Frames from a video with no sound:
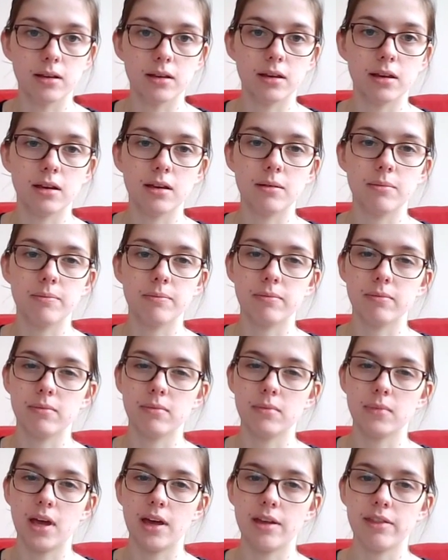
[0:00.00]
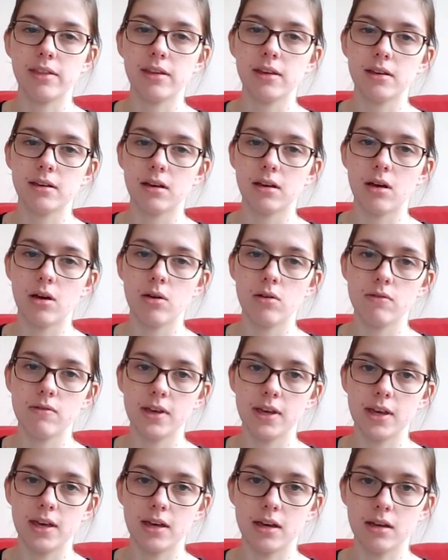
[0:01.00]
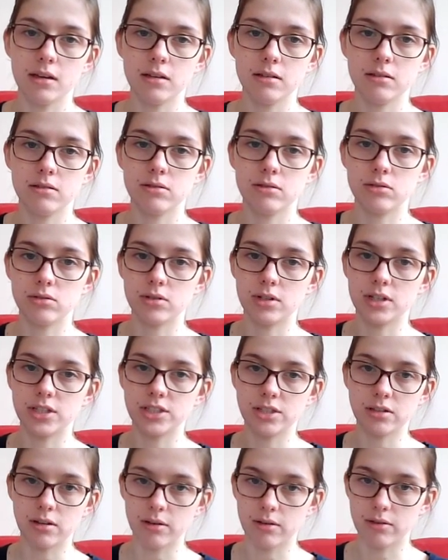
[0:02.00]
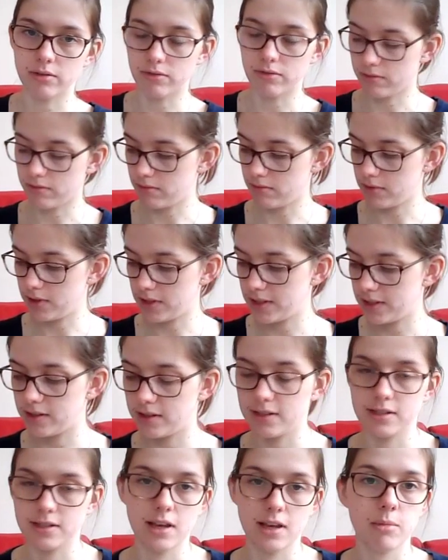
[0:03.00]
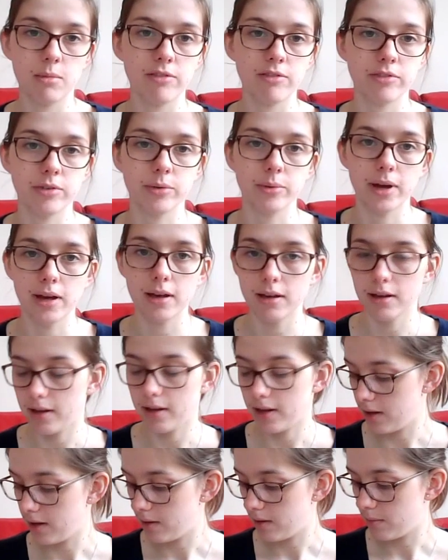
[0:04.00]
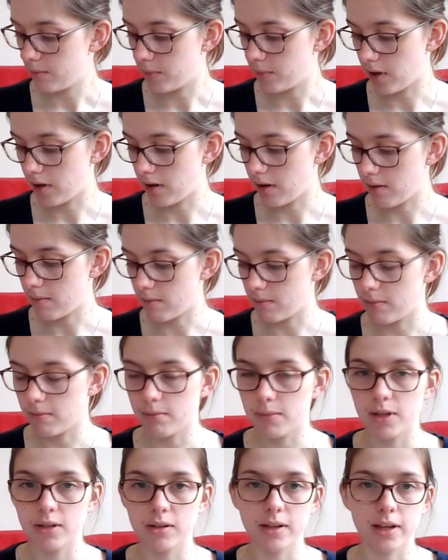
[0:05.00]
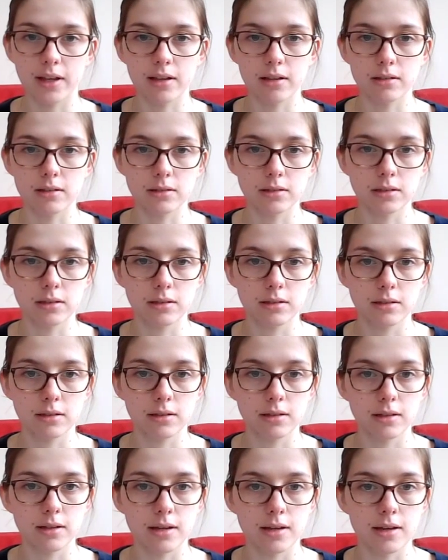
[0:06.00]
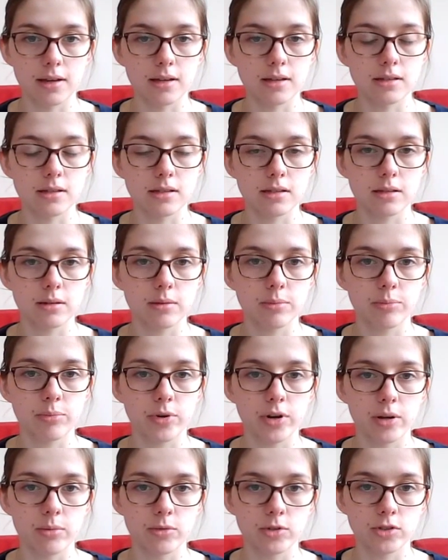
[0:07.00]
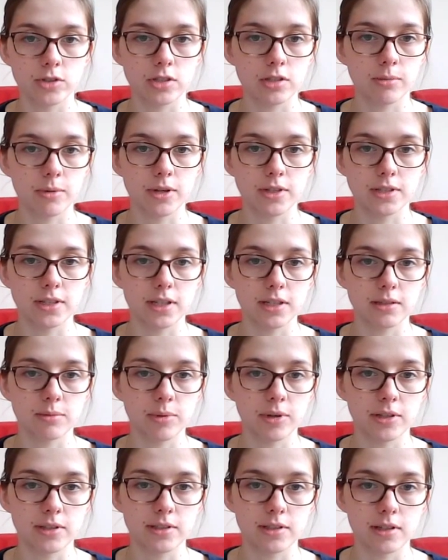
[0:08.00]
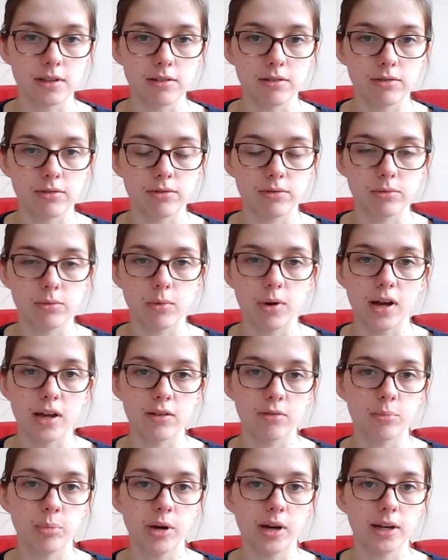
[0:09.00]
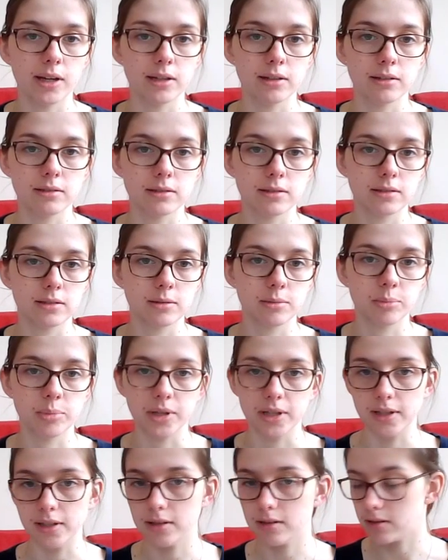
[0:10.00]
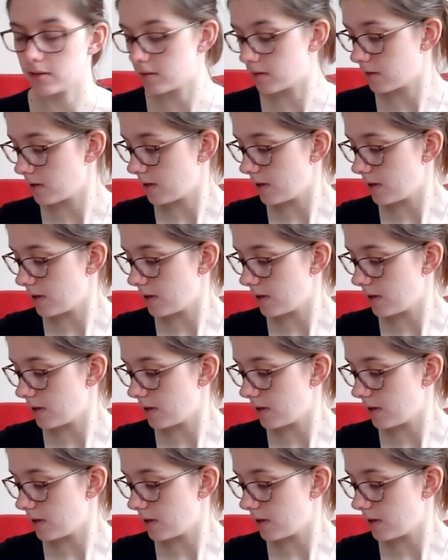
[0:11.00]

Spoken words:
I think over here, or I don't know if this is the same everywhere, but Mill Hill is pretty much the most expensive way of buying beads.